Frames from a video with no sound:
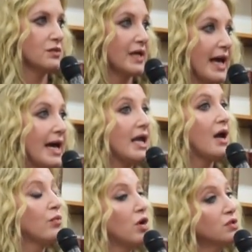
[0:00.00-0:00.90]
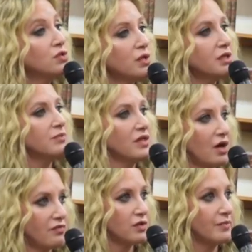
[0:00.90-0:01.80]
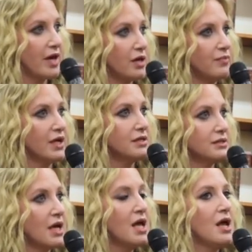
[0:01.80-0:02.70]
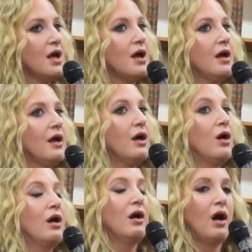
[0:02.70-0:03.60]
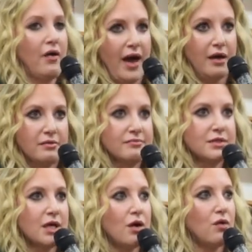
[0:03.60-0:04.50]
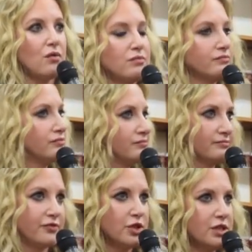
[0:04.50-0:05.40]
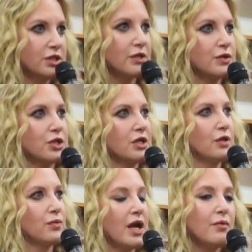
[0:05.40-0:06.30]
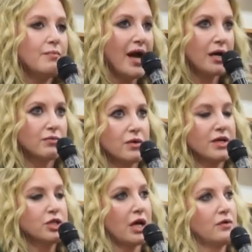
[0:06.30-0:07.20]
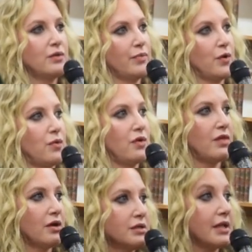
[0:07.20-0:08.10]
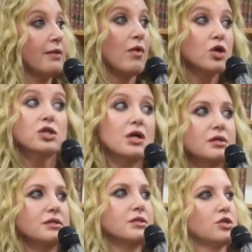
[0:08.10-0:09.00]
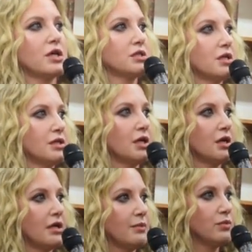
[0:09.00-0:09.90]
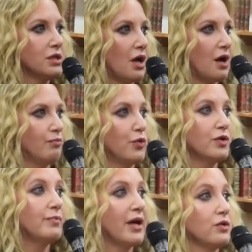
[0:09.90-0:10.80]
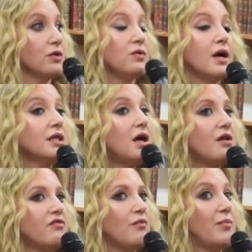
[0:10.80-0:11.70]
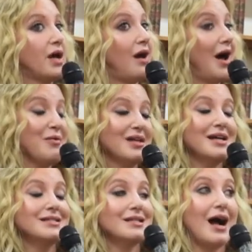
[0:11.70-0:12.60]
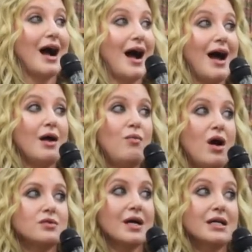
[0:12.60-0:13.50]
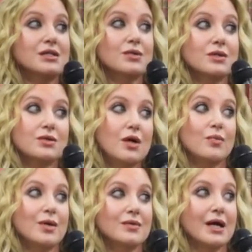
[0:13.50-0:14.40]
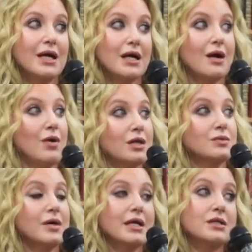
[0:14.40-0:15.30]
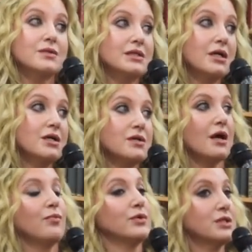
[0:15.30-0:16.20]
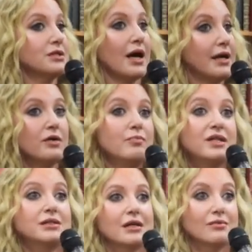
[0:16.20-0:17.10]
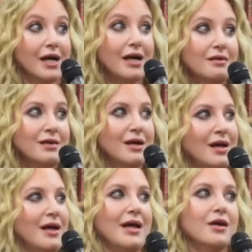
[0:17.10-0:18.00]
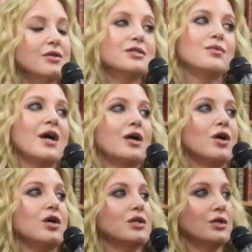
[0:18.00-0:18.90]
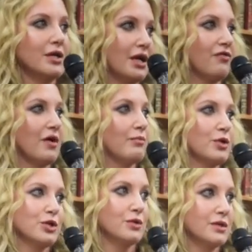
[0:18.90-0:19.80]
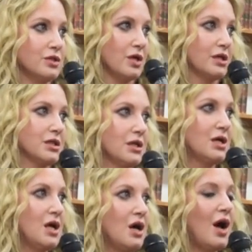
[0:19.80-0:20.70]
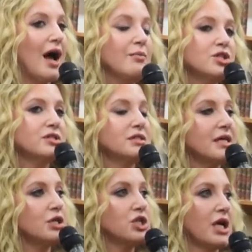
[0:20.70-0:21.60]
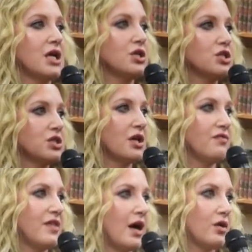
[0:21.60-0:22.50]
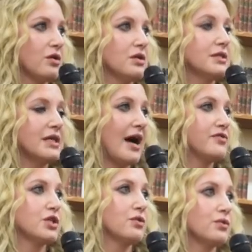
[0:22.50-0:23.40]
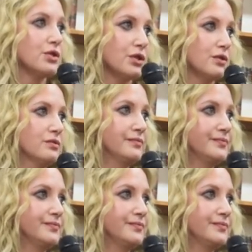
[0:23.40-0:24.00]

as we can, and we're also trying to be thoughtful about it because, okay, so full disclosure, when I went back and reread Shadow and Bone, there is a martial arts instructor in there named Boyo Bayor, who I love, but I realized I walked right into a trope, right? I walked right into a stereotype, which is I kill build it, right? Here's the white girl learning from her shoe instructor. How much does that change if that girl is half shoe or shoe?